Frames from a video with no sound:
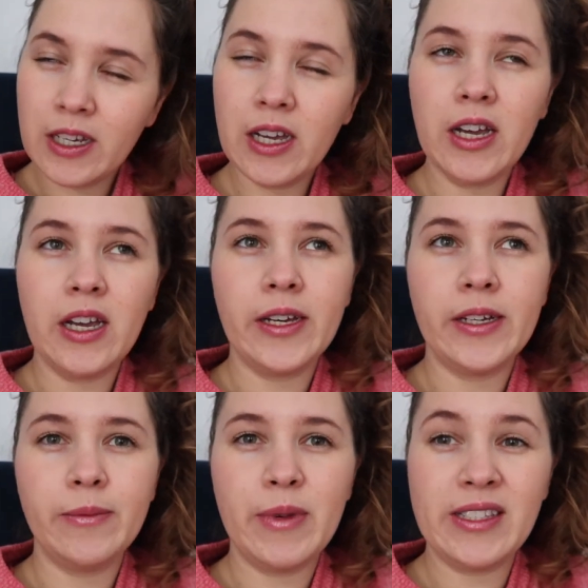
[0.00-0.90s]

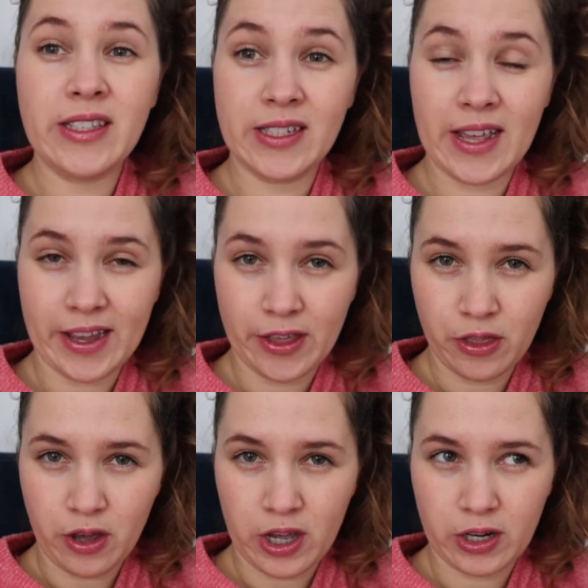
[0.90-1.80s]
Um, as a snack I
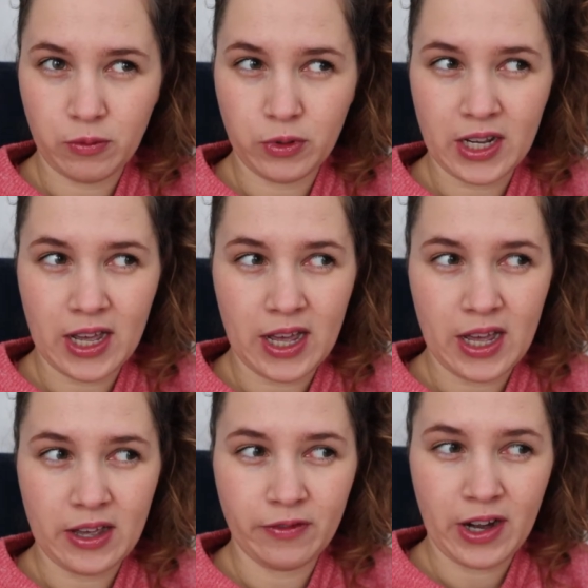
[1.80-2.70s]
thought I would
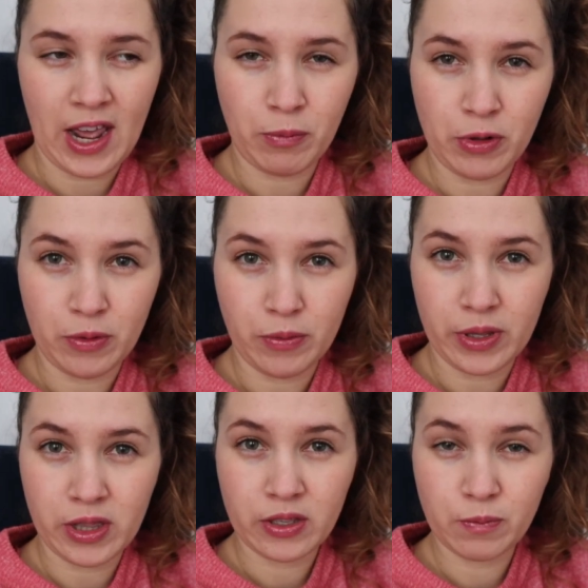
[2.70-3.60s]
have an apple
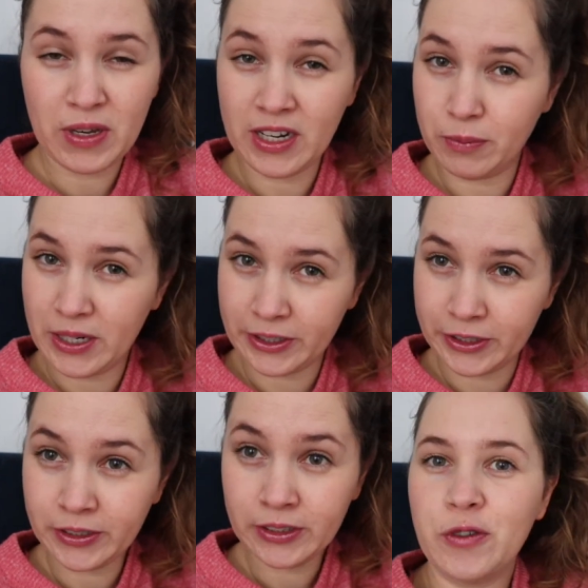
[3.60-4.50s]
with peanut
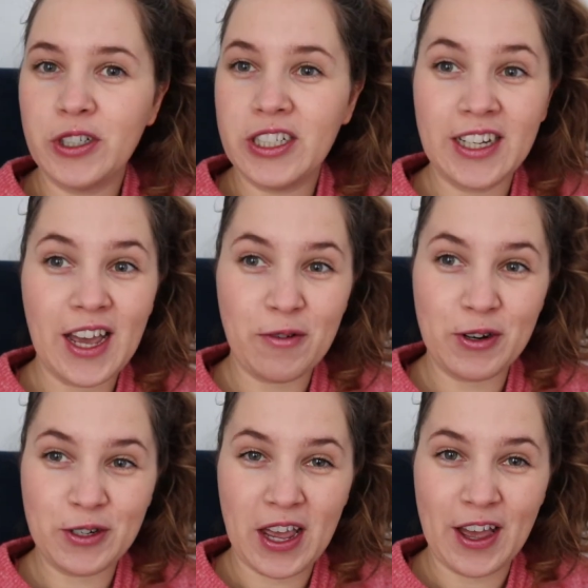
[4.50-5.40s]
butter. For dinner I
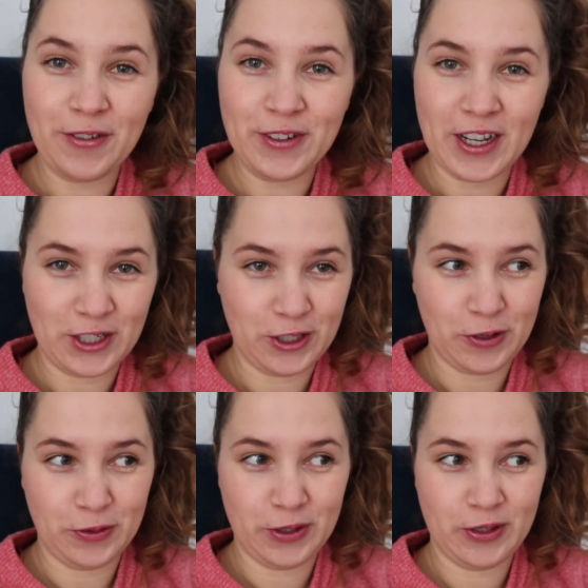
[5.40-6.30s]
want to have
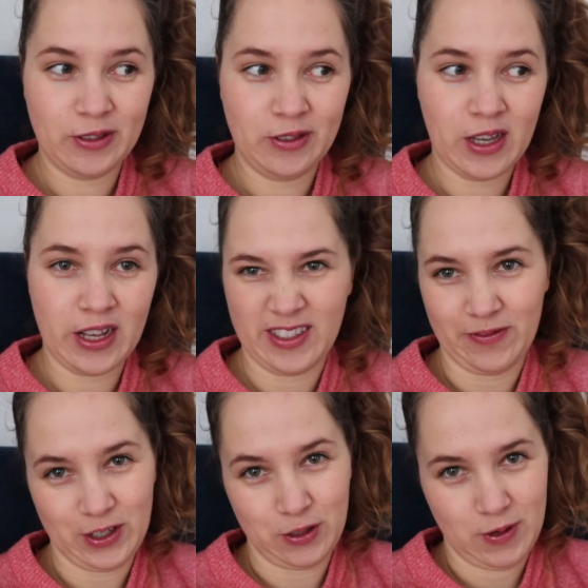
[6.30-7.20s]
nachos and
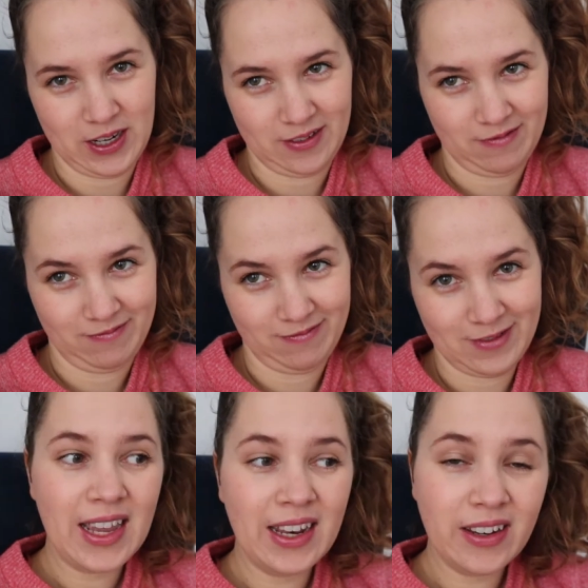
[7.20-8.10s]
something sweet.
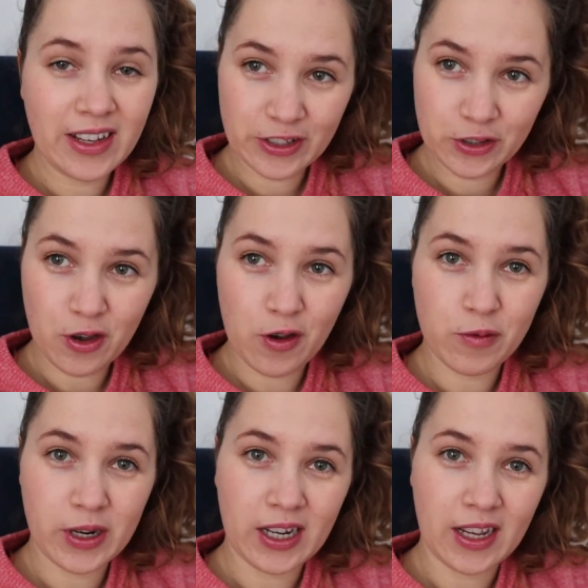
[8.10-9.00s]
It is
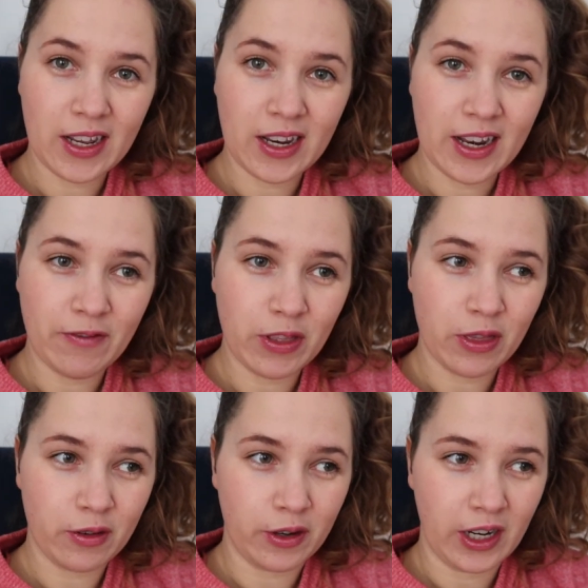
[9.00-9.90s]
already eleven
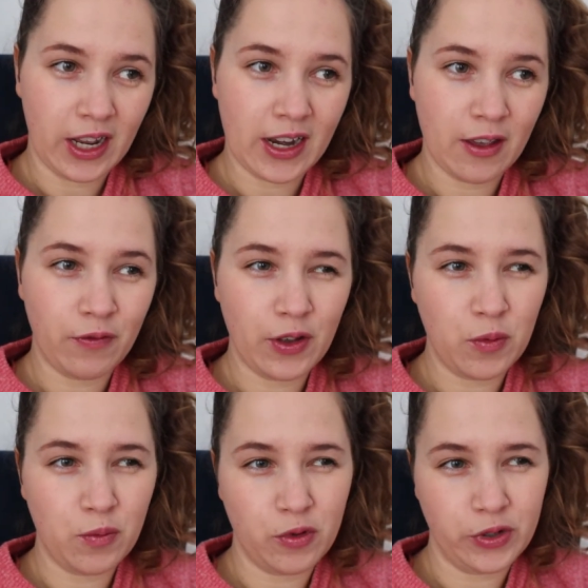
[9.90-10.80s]
thirty and I feel
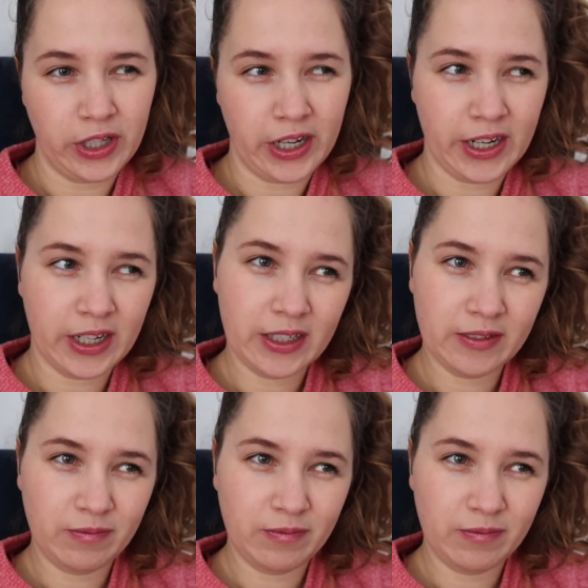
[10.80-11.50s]
more like